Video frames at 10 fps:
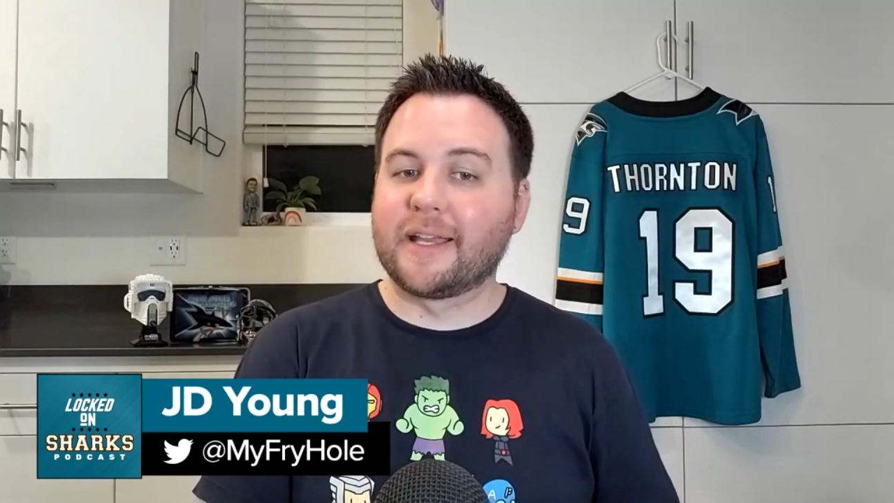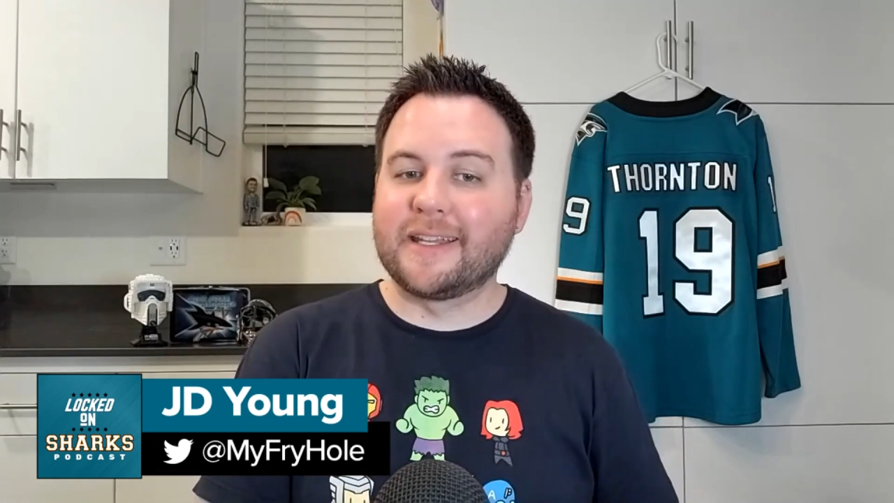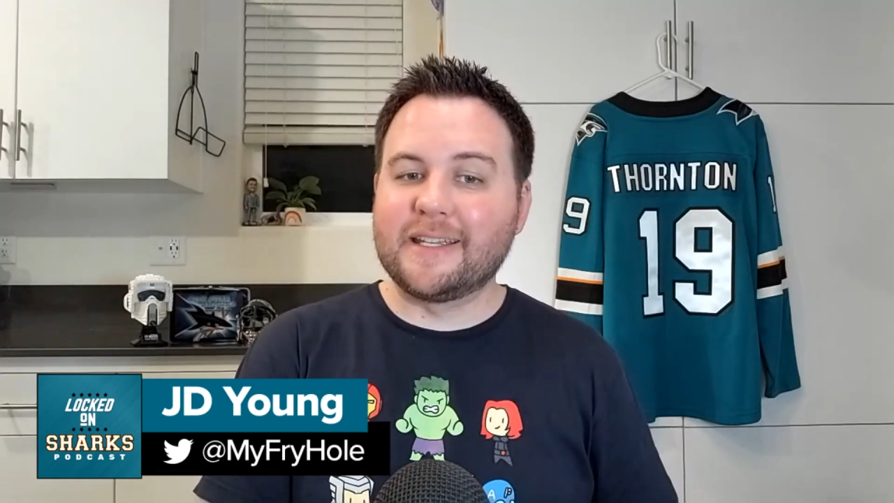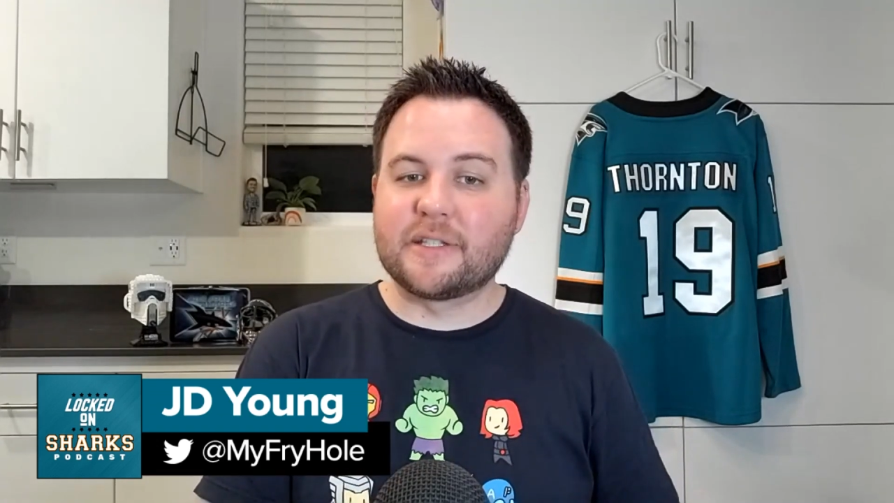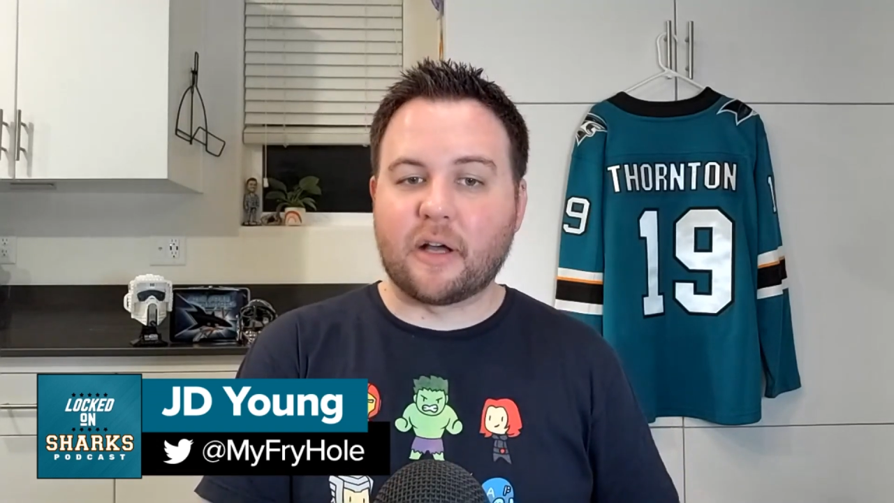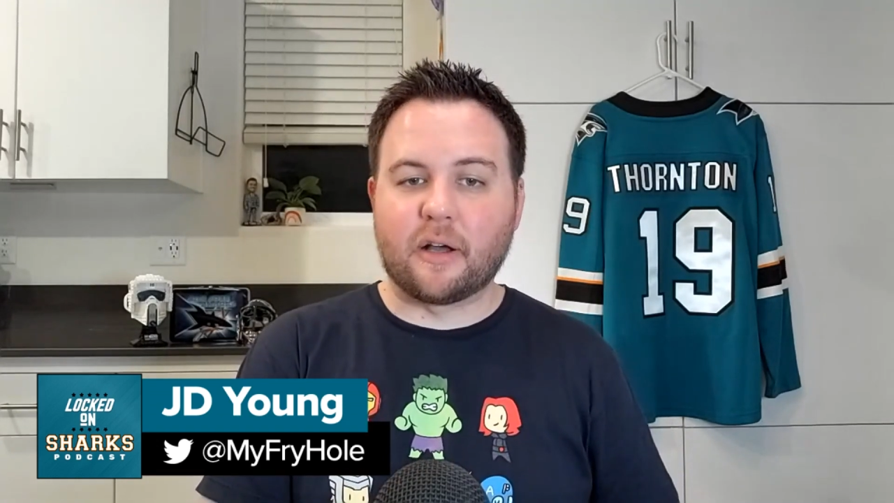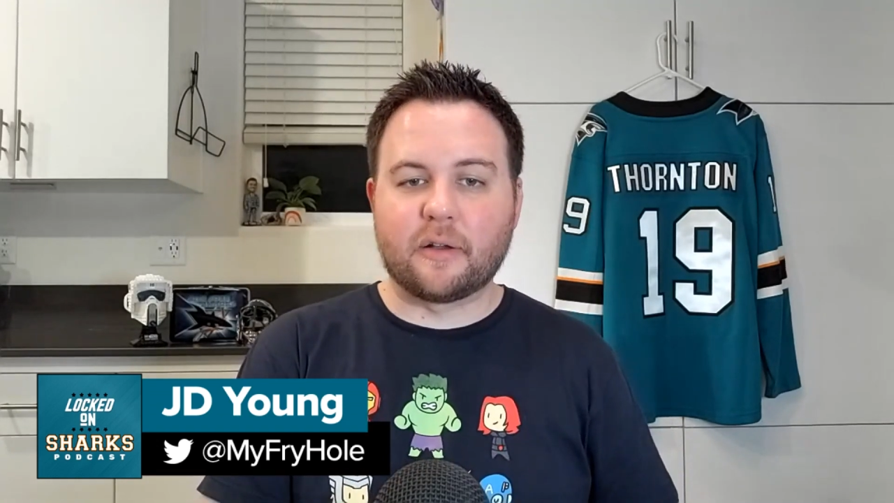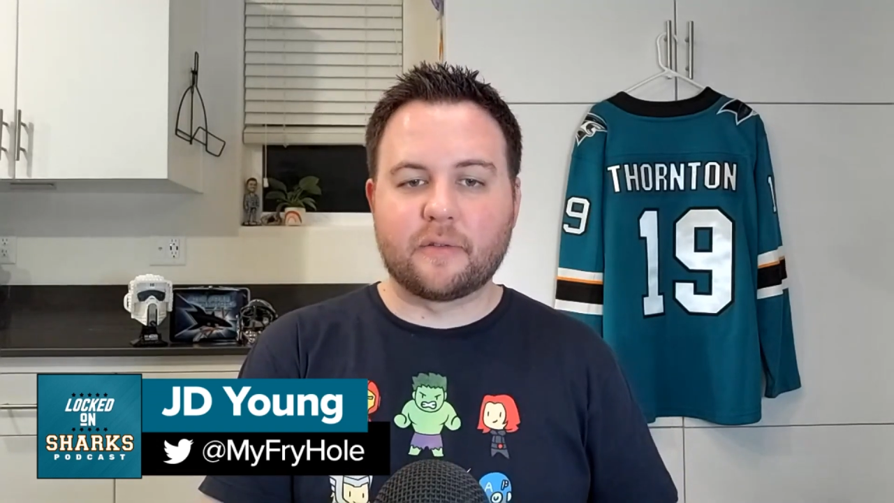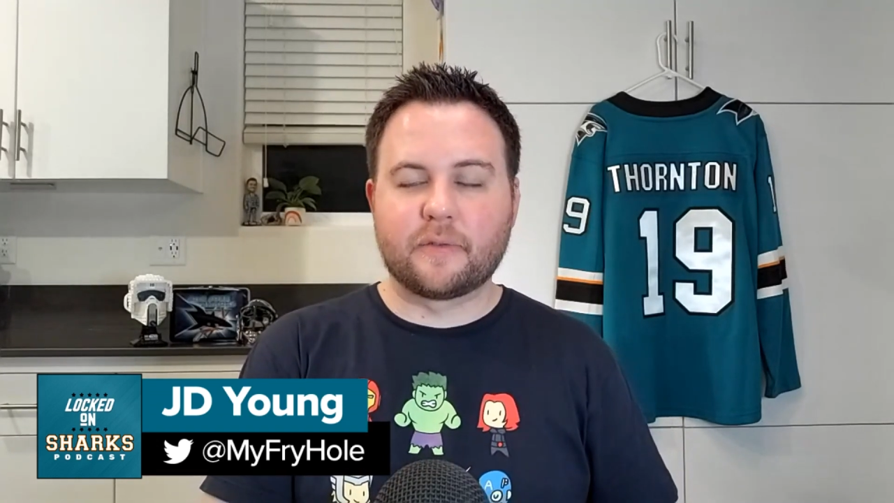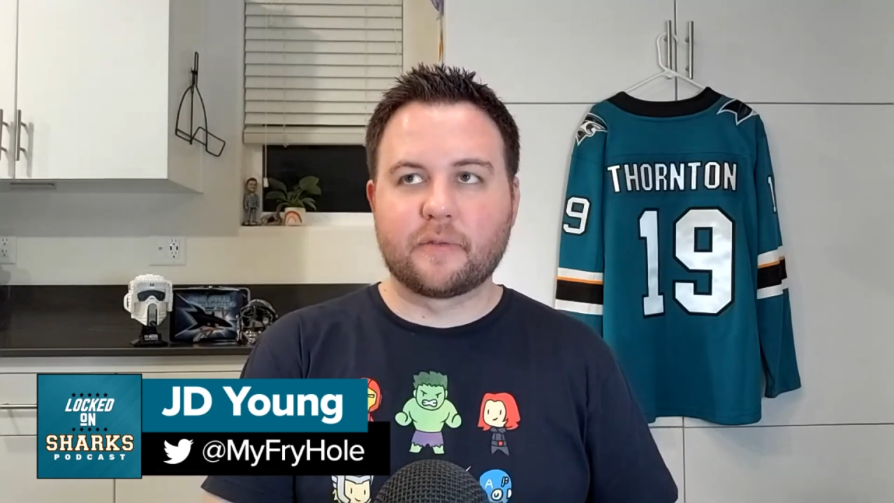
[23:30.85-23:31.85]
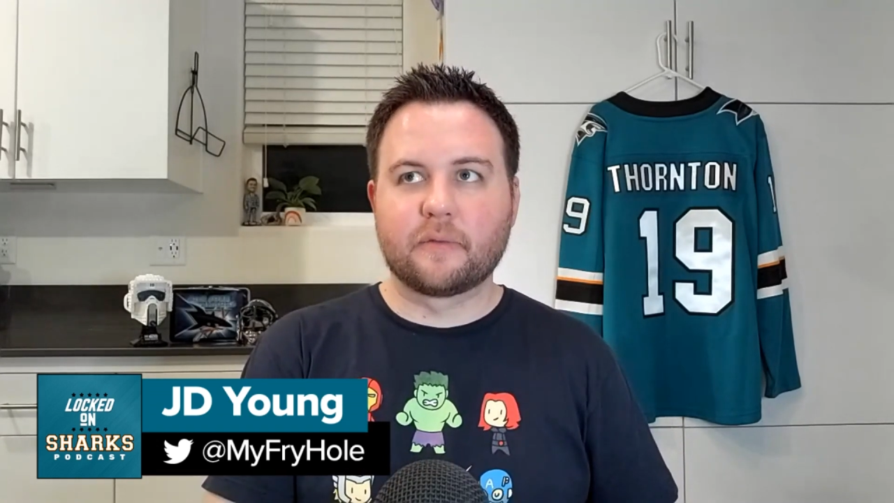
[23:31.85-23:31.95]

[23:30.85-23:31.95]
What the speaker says: Kanizev.